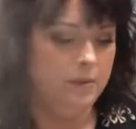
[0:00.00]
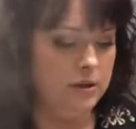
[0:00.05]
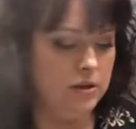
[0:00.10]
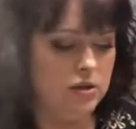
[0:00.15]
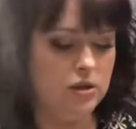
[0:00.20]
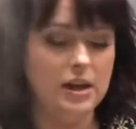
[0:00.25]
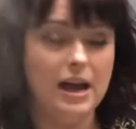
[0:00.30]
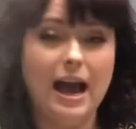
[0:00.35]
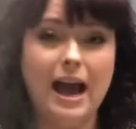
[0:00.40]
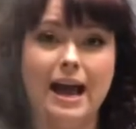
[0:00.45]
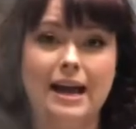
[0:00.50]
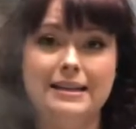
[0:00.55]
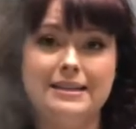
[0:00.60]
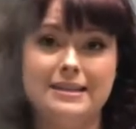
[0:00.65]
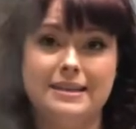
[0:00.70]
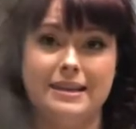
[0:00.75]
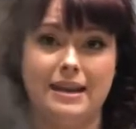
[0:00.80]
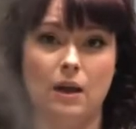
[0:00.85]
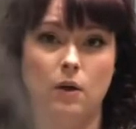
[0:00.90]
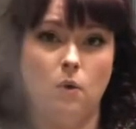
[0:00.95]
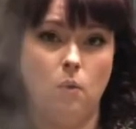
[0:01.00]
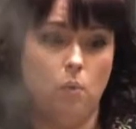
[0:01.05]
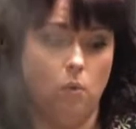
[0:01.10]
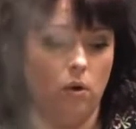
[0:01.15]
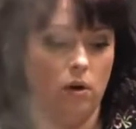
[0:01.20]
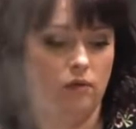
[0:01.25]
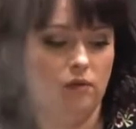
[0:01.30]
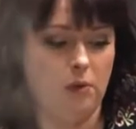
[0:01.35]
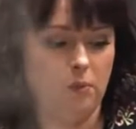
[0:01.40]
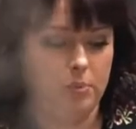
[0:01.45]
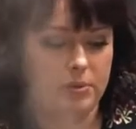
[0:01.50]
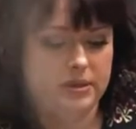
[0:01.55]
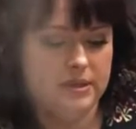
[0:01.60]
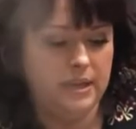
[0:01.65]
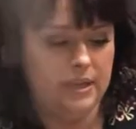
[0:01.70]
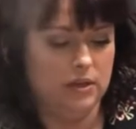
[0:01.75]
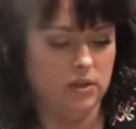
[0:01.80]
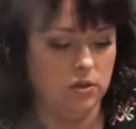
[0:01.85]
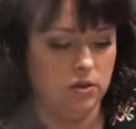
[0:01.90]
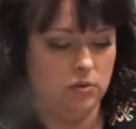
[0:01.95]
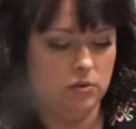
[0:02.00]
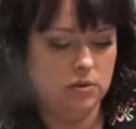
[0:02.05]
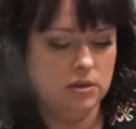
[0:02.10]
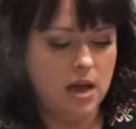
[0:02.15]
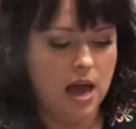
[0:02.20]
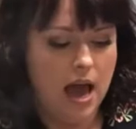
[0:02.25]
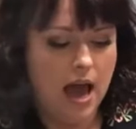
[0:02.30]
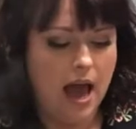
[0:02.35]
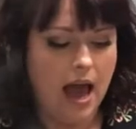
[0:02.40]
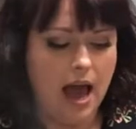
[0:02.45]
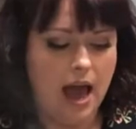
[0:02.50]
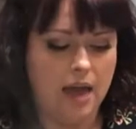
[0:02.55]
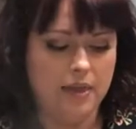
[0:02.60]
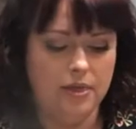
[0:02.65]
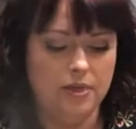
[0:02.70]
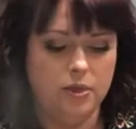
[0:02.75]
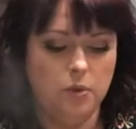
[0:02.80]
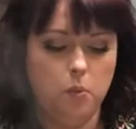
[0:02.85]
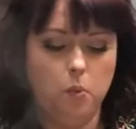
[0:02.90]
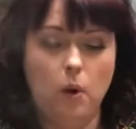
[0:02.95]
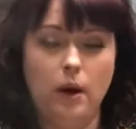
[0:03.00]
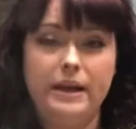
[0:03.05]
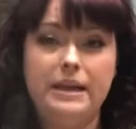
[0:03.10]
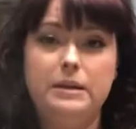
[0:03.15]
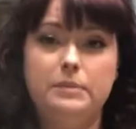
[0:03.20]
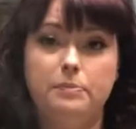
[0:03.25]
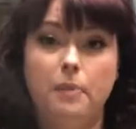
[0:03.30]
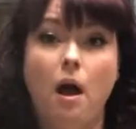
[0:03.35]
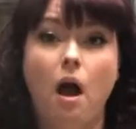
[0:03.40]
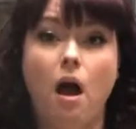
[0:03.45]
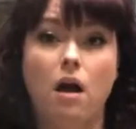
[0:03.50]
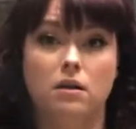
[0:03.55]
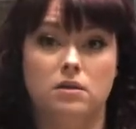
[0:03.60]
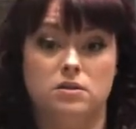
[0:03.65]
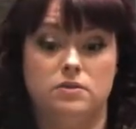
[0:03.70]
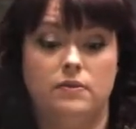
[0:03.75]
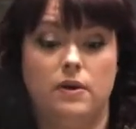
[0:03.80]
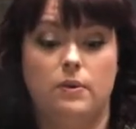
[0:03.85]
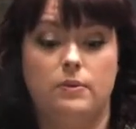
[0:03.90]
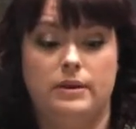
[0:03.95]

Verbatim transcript: we're just going to add in now all of our potatoes and the white part of our